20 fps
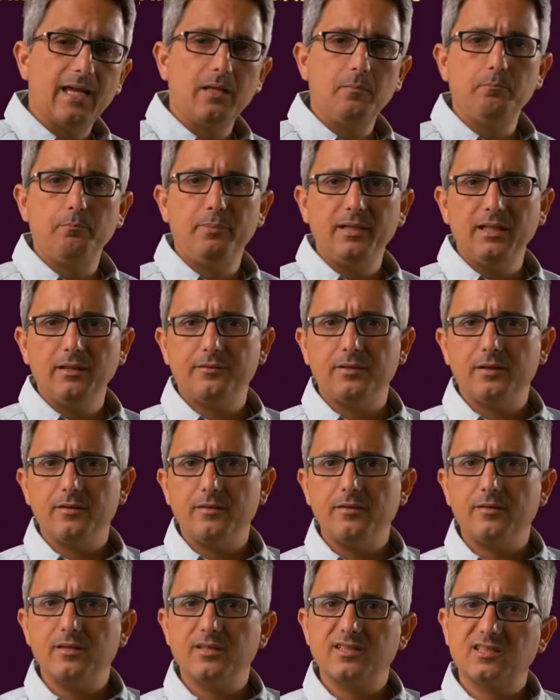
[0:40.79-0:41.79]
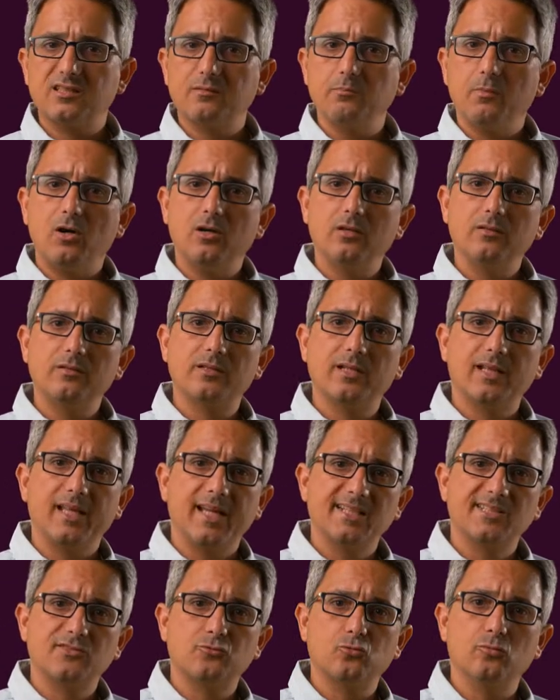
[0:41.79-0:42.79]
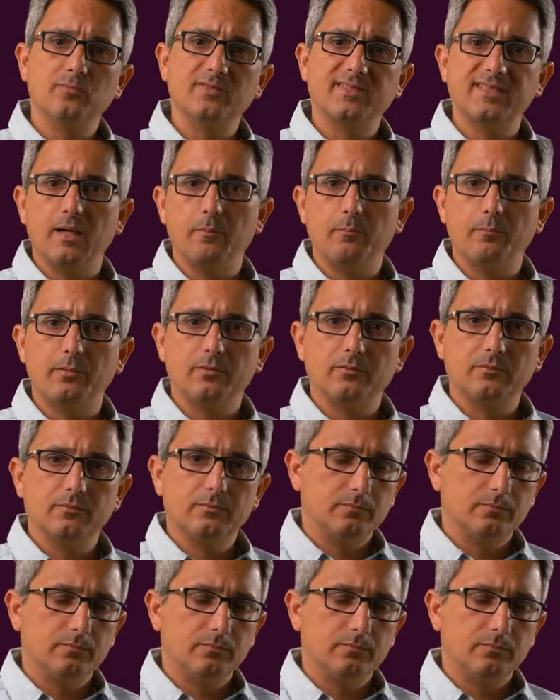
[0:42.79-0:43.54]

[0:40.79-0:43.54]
and building the smart classroom sample.